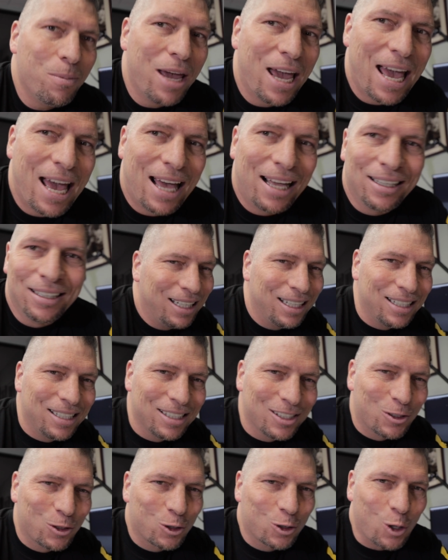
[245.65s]
man, it
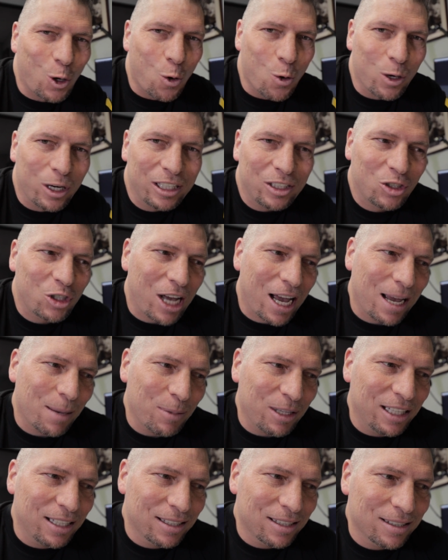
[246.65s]
is story
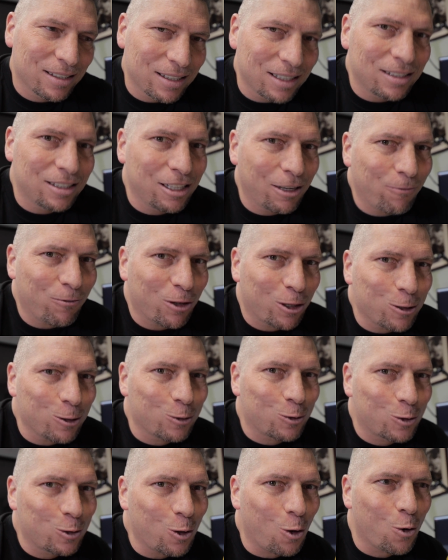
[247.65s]
time, and this is a
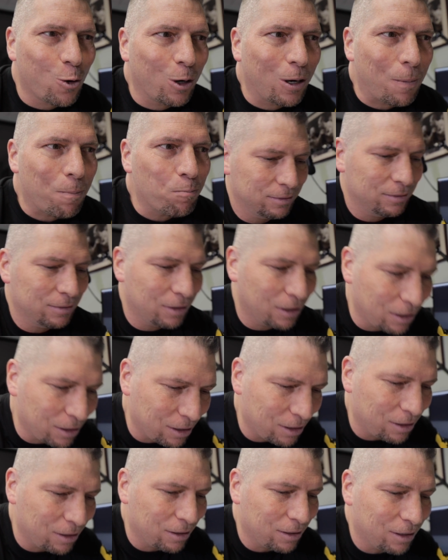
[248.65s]
difficult story.
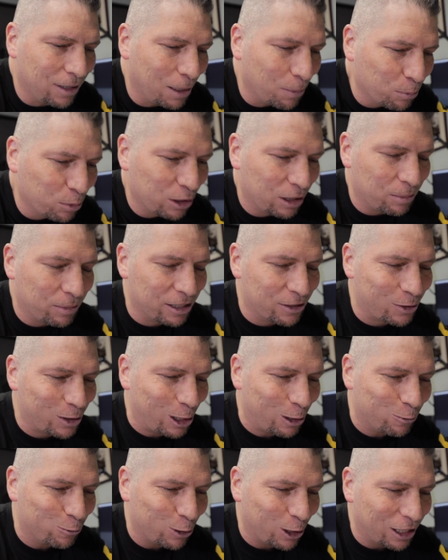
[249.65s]
Oh, humbling
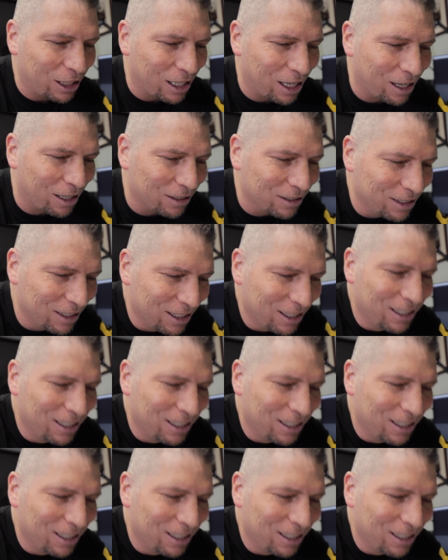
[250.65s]
myself right now.